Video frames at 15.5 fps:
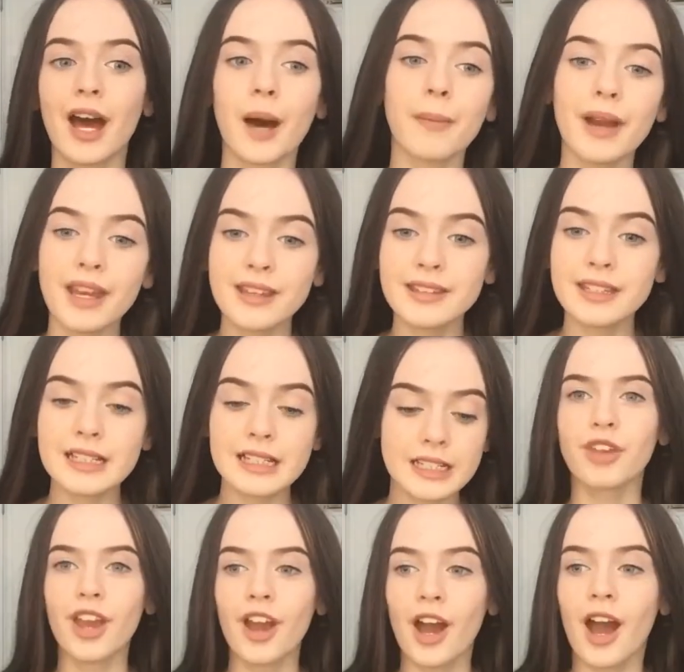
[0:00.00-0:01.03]
Amazing.
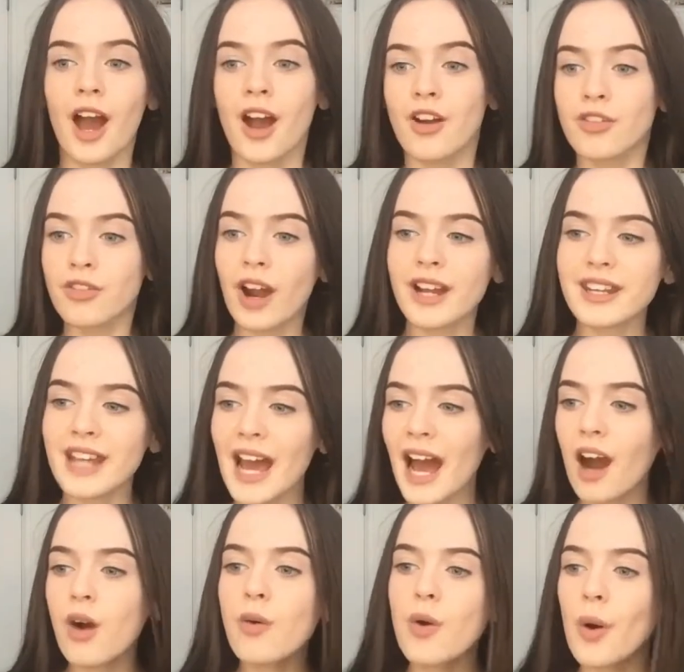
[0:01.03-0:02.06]
Right,
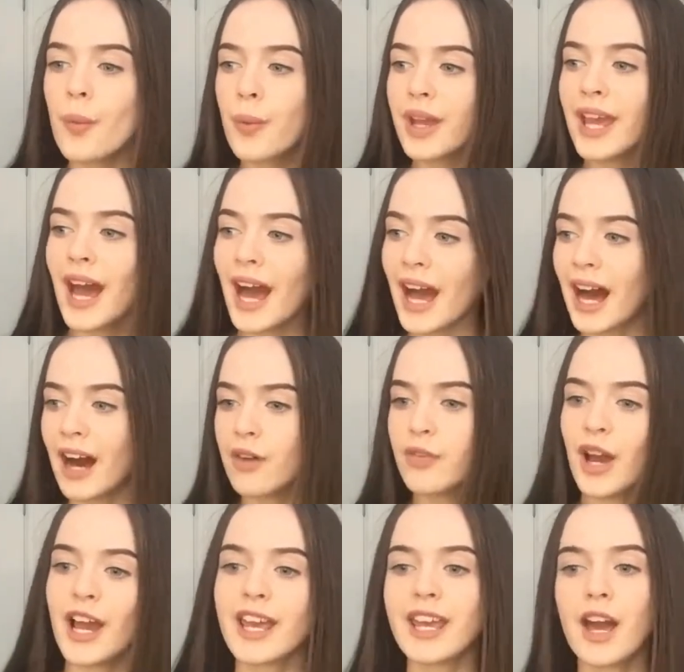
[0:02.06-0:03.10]
now we have
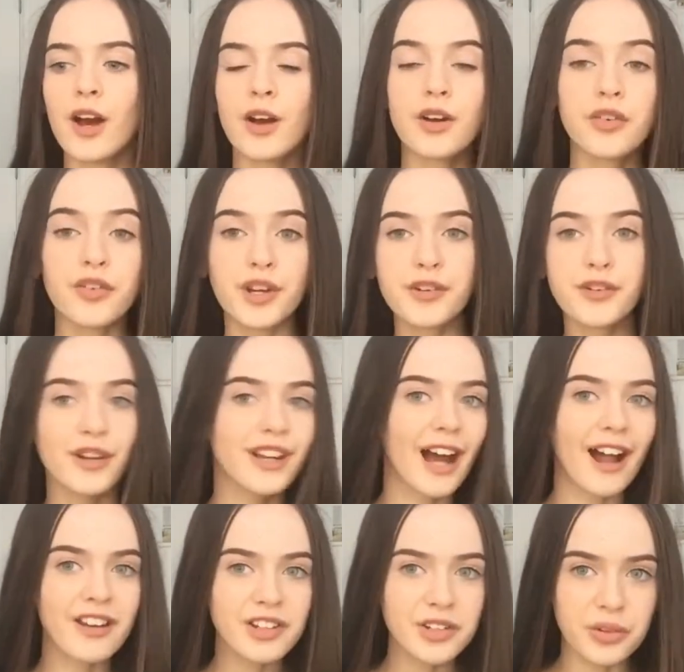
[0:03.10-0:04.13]
a favourite
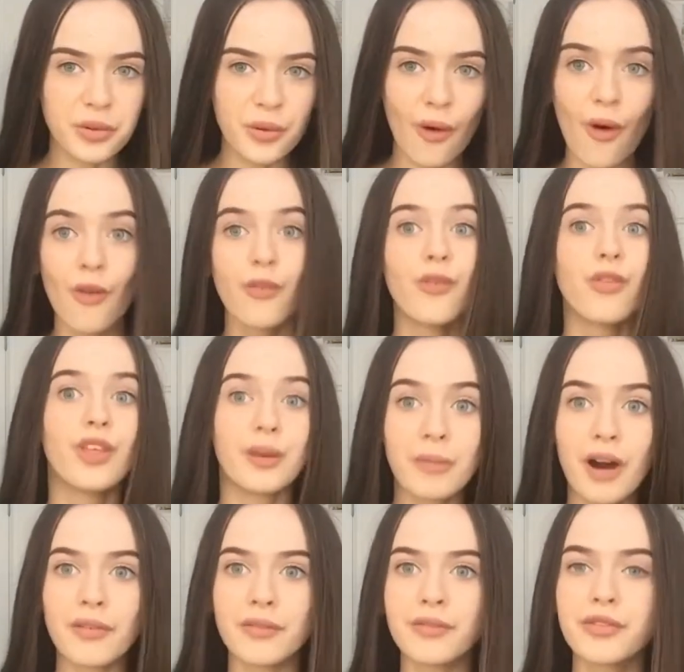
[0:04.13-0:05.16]
candle of the
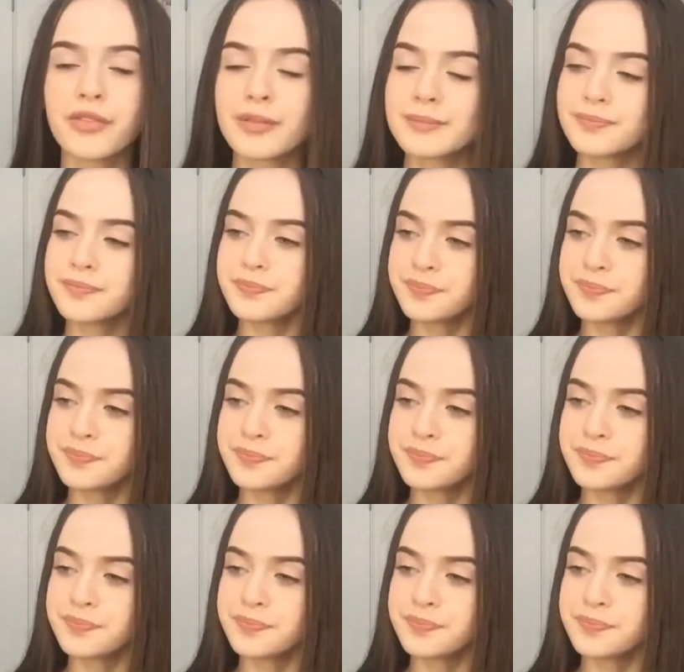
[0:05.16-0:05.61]
month.